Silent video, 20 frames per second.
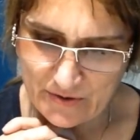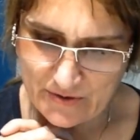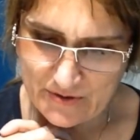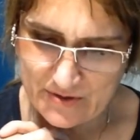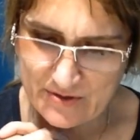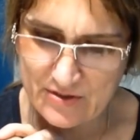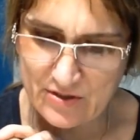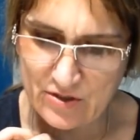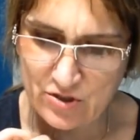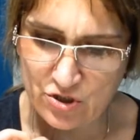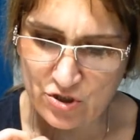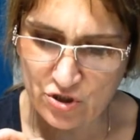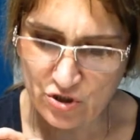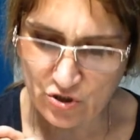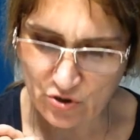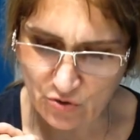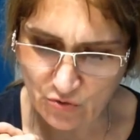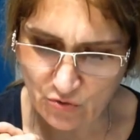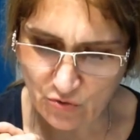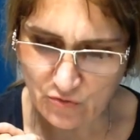the
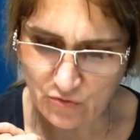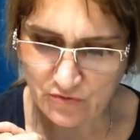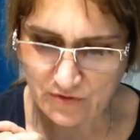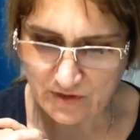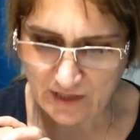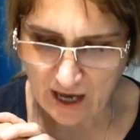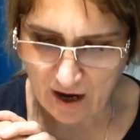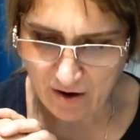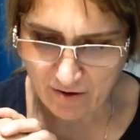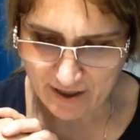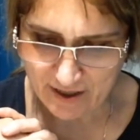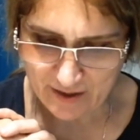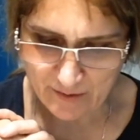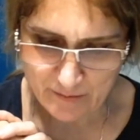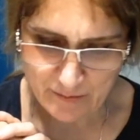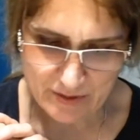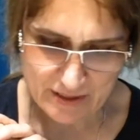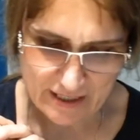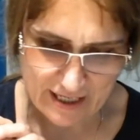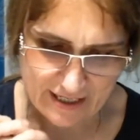true flowering
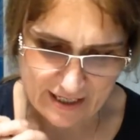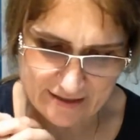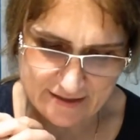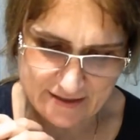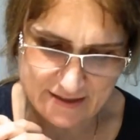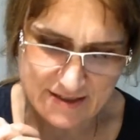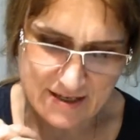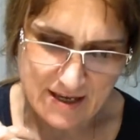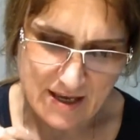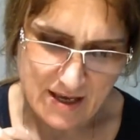plants